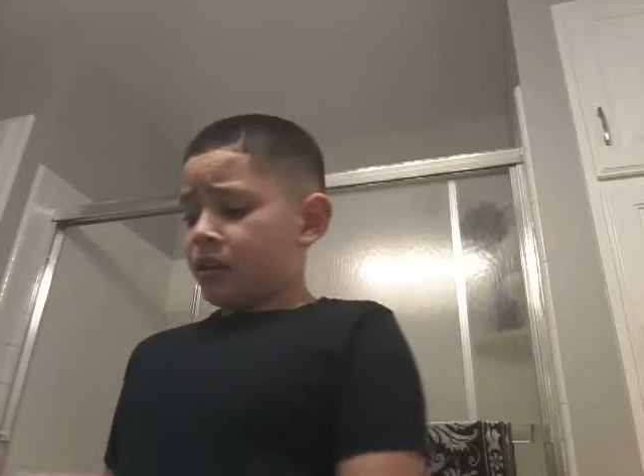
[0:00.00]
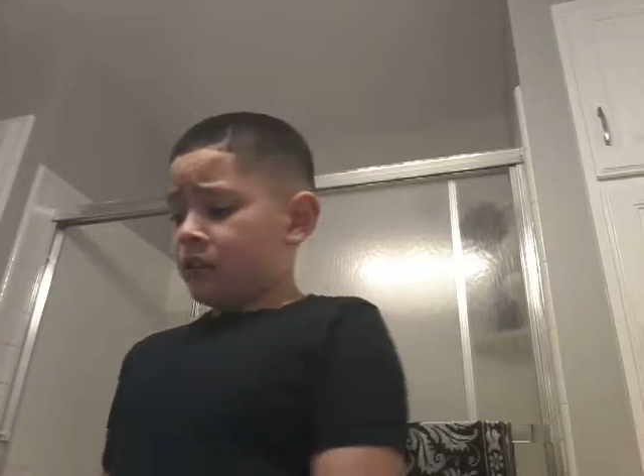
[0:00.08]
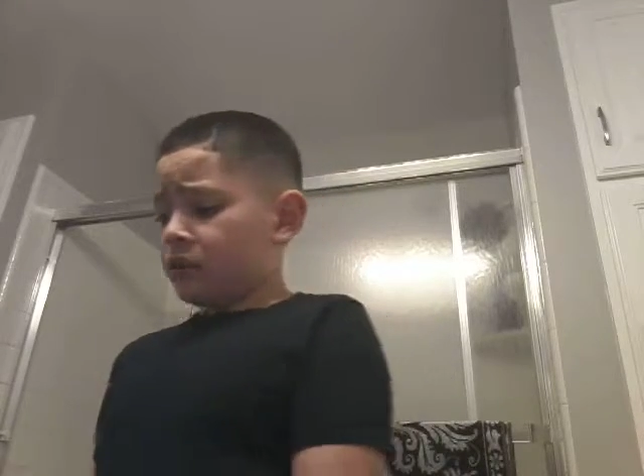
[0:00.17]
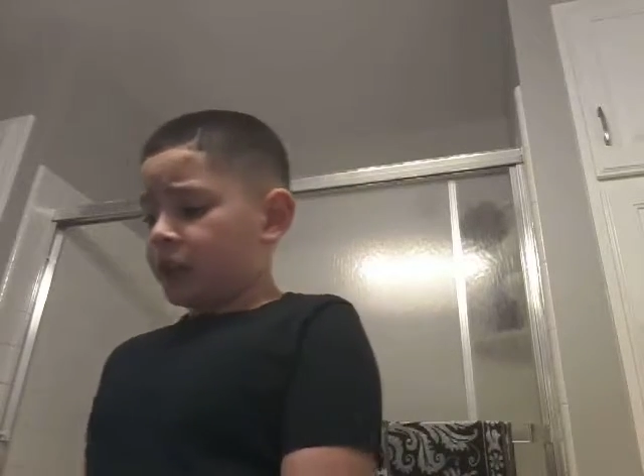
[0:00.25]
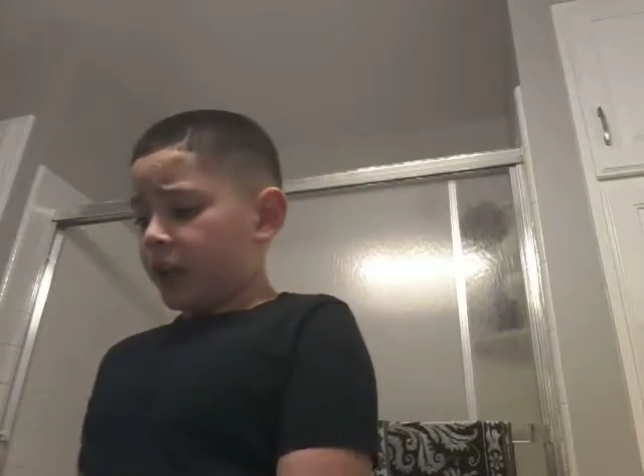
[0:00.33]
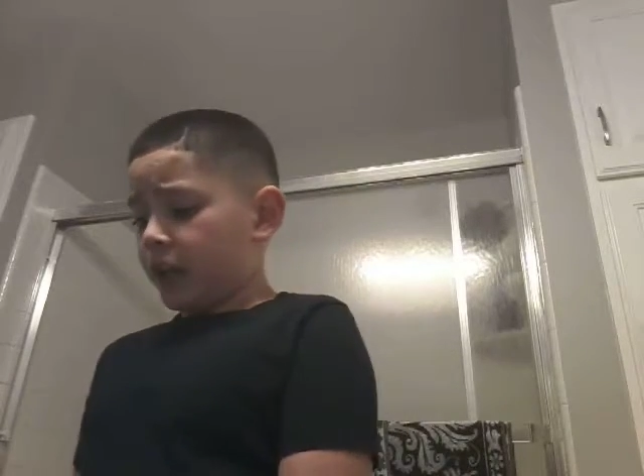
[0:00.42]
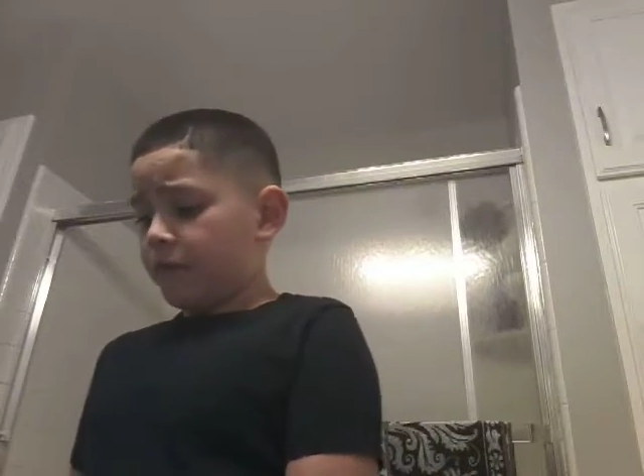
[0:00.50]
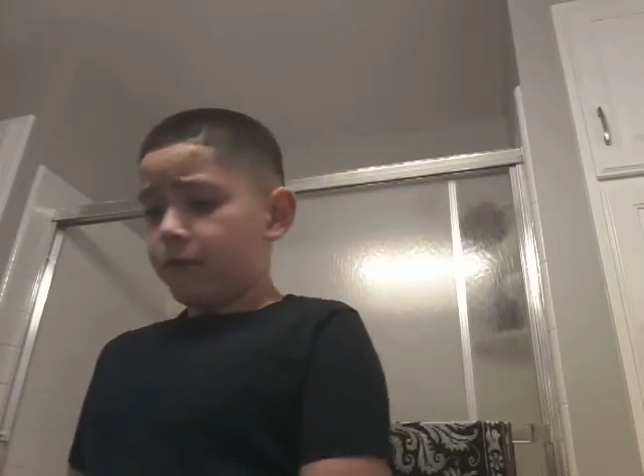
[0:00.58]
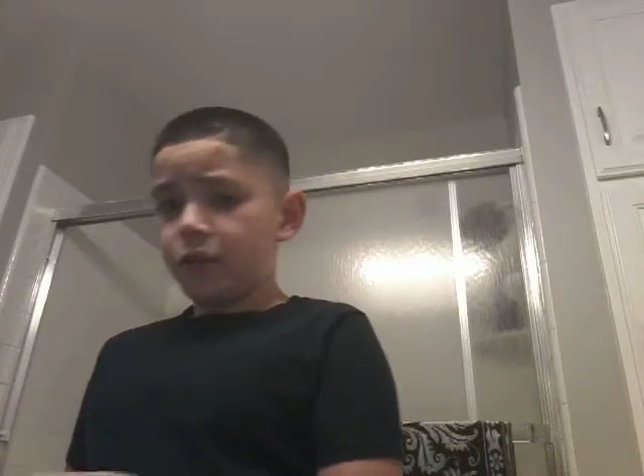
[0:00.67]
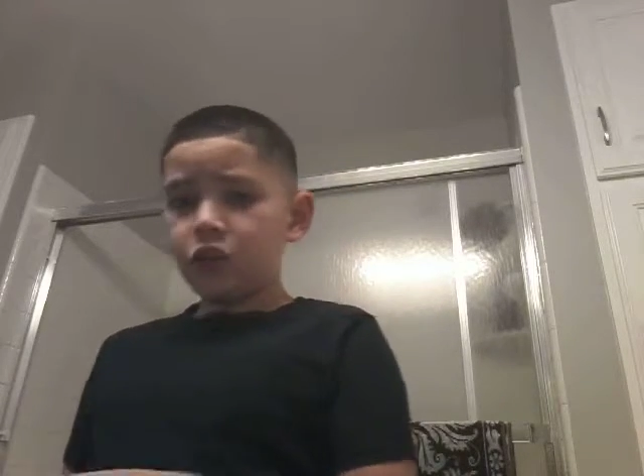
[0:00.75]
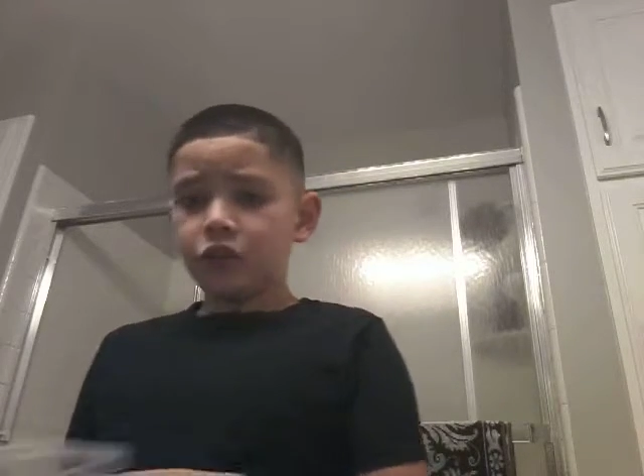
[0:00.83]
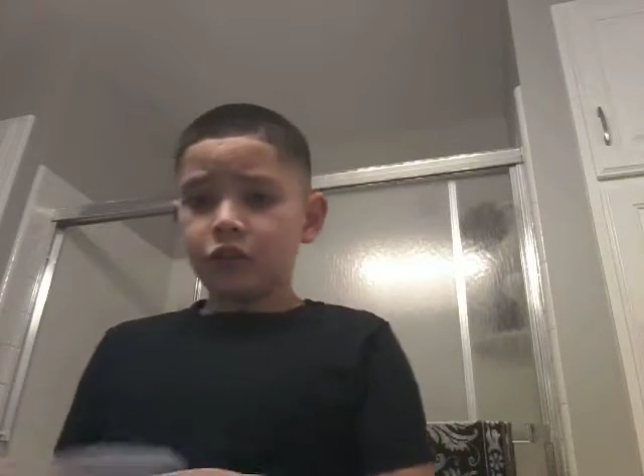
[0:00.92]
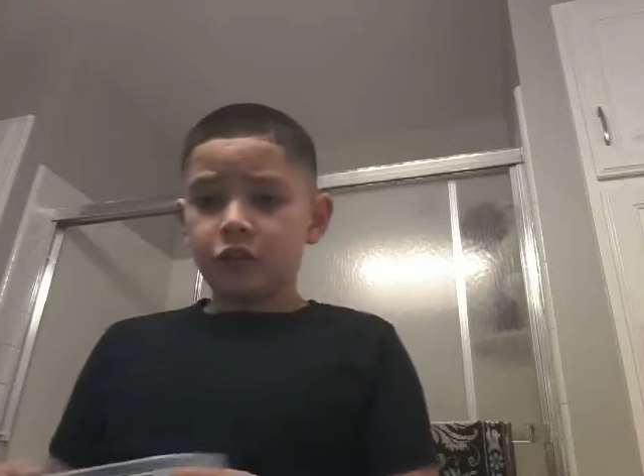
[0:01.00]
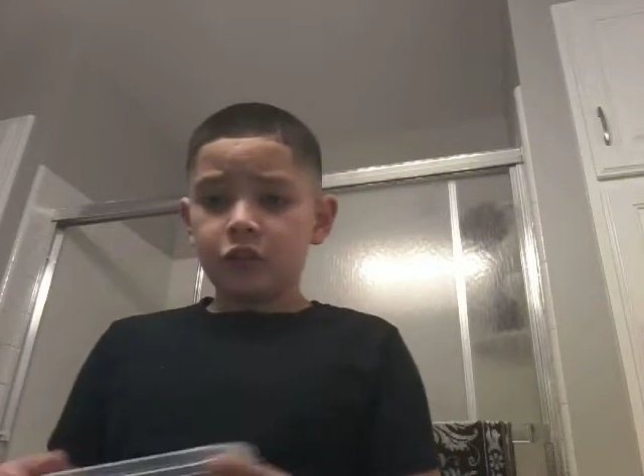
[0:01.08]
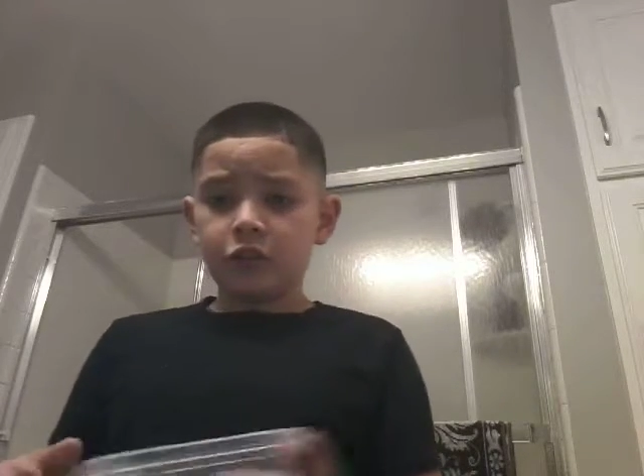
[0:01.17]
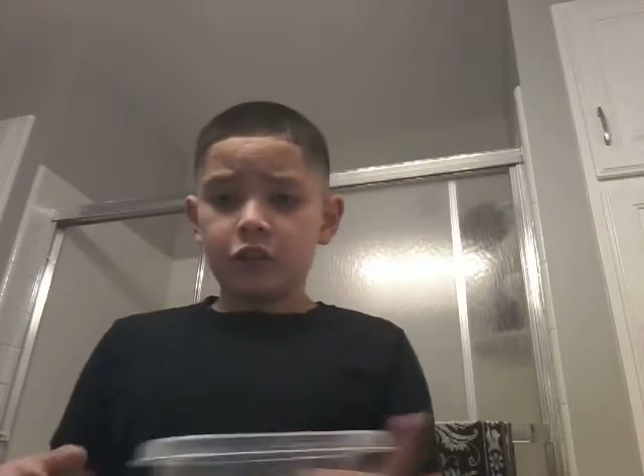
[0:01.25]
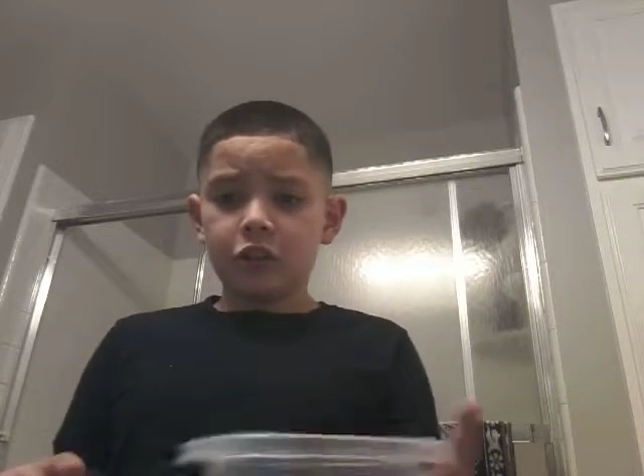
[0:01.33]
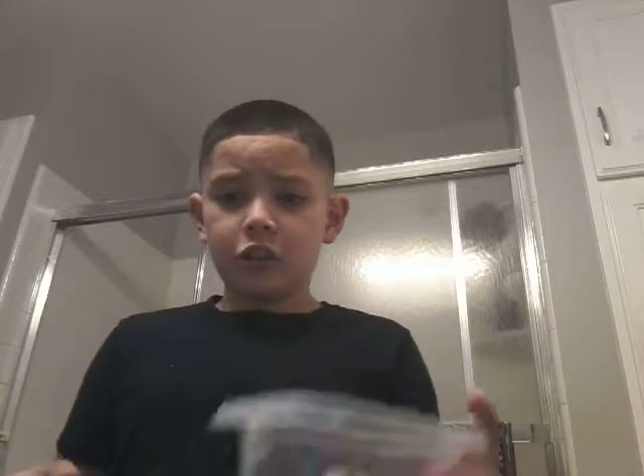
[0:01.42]
Okay, first
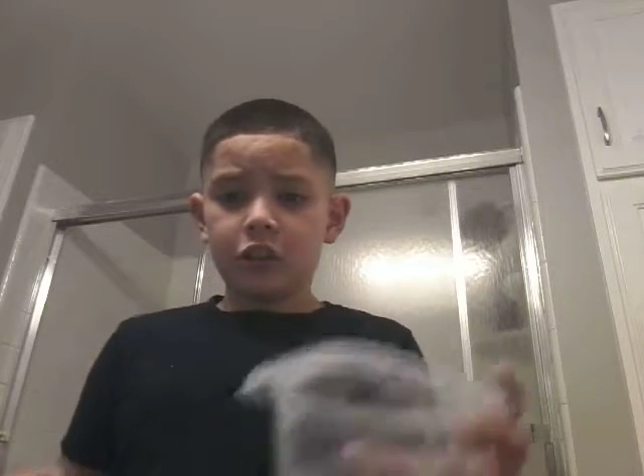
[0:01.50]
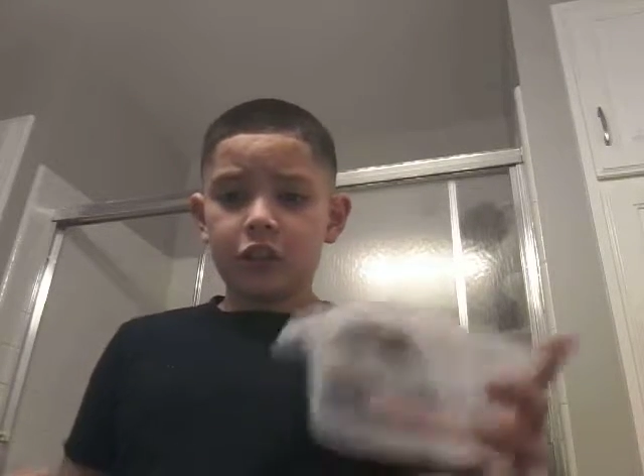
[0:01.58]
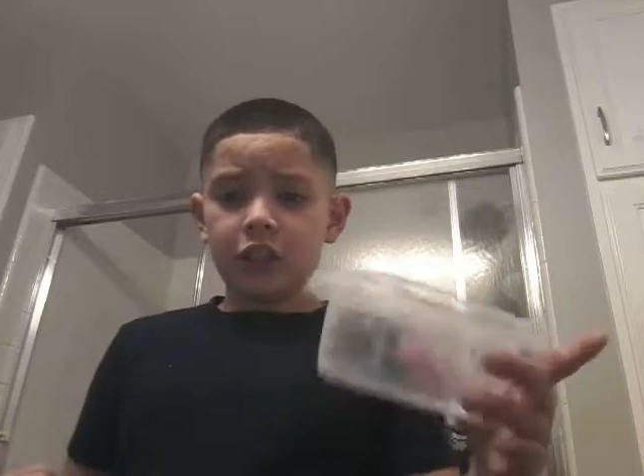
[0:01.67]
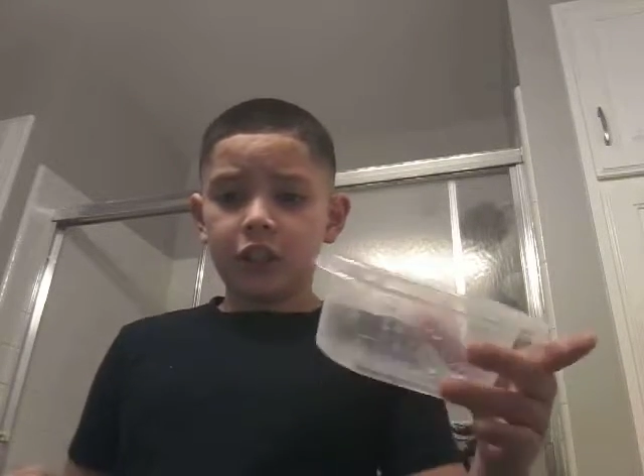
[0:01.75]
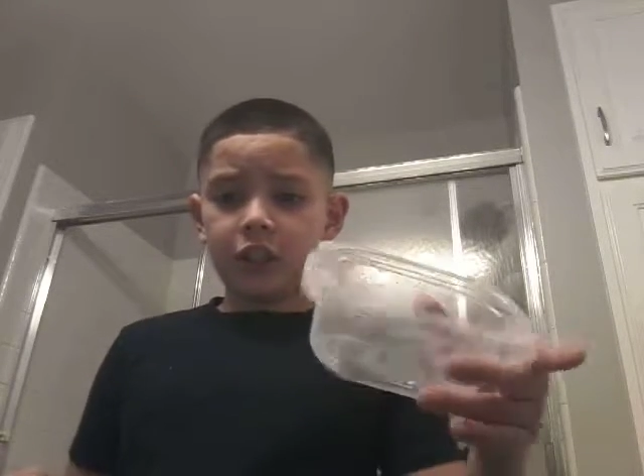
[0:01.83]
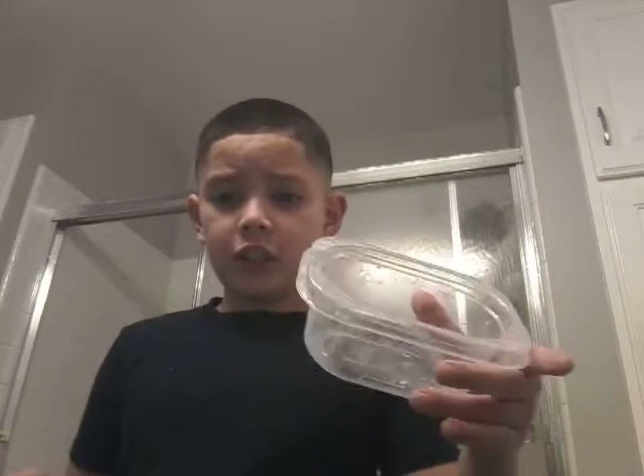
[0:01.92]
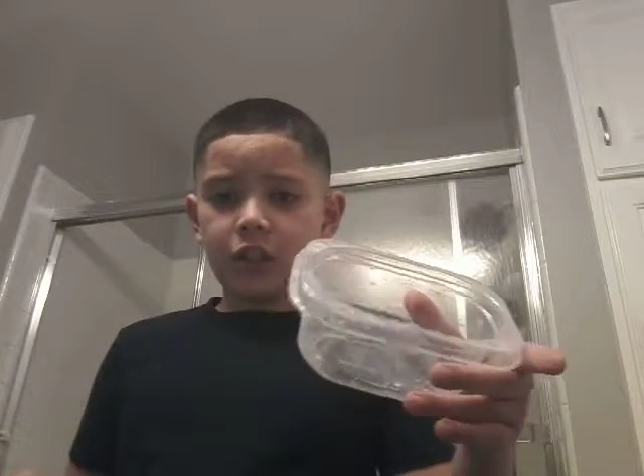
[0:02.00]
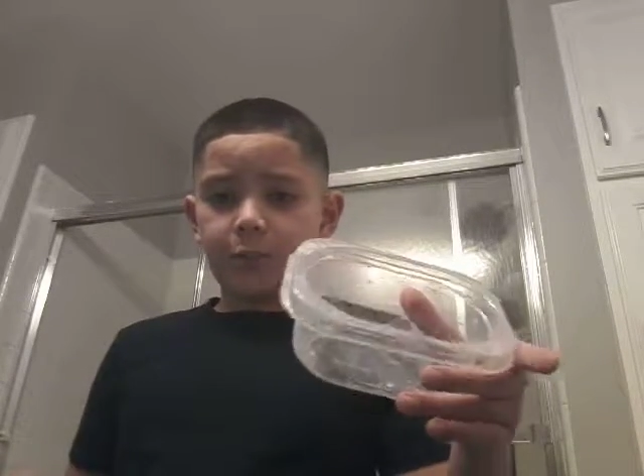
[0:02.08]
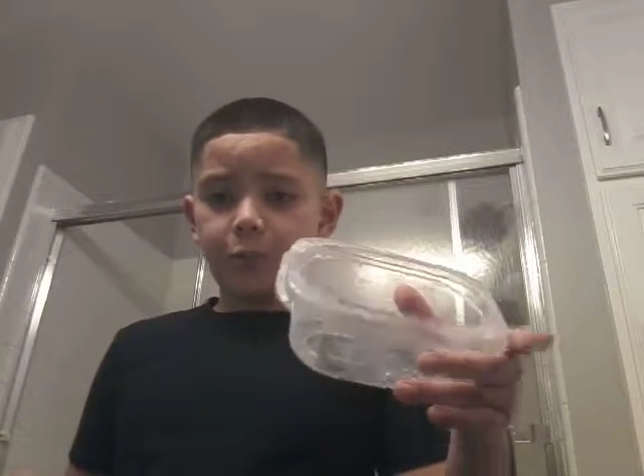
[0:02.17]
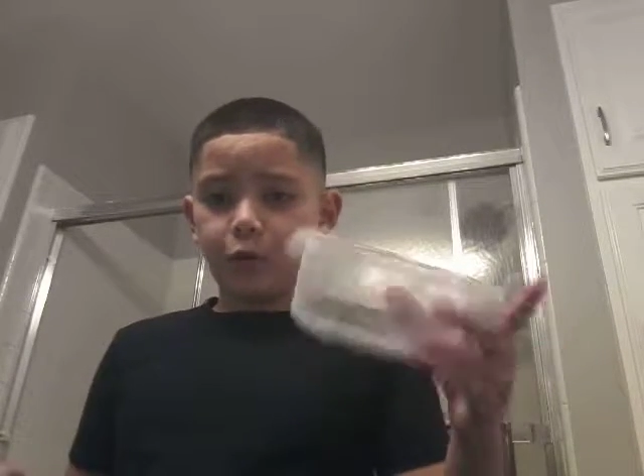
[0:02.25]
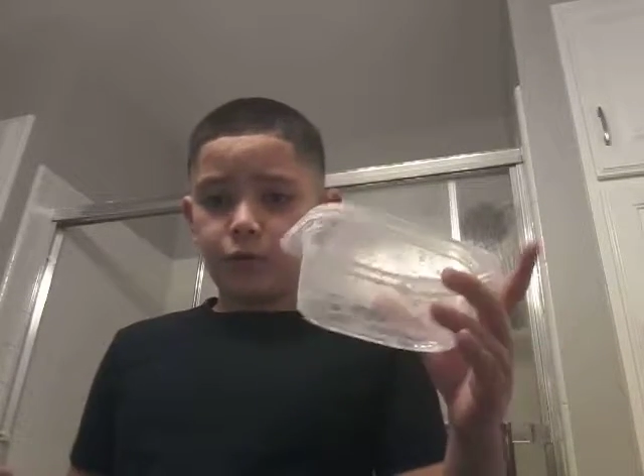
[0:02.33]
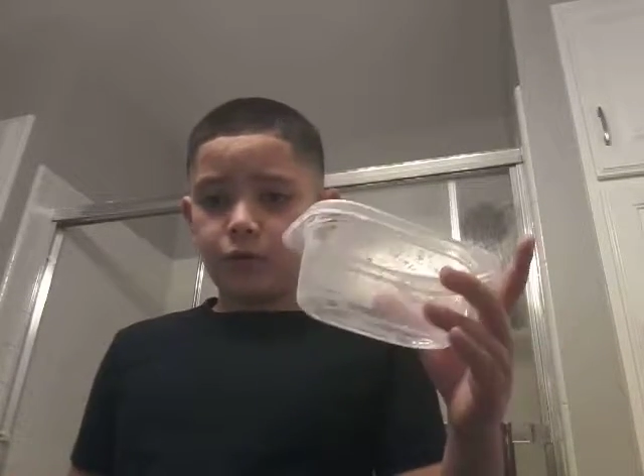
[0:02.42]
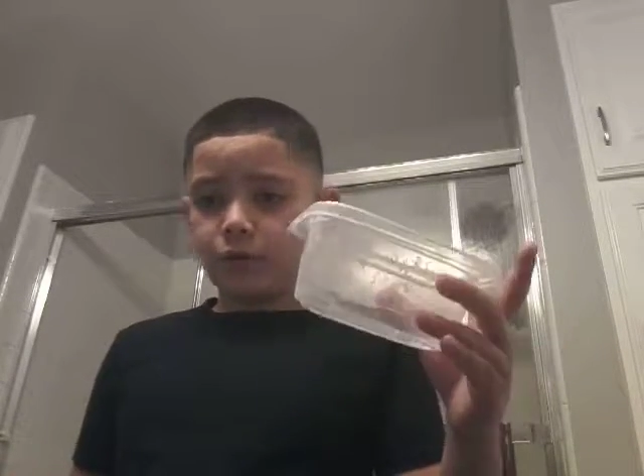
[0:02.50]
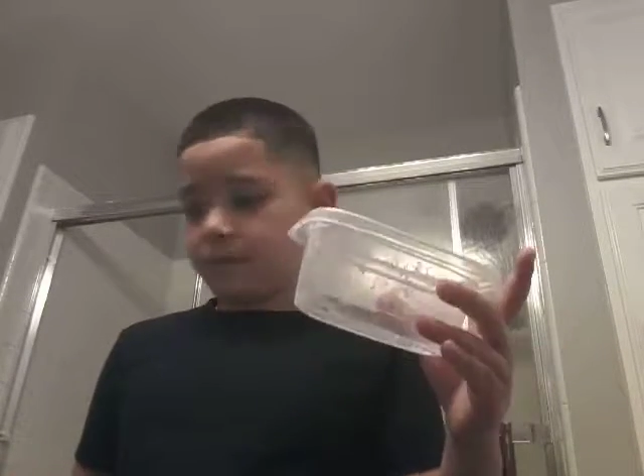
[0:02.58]
you're gonna need a bowl.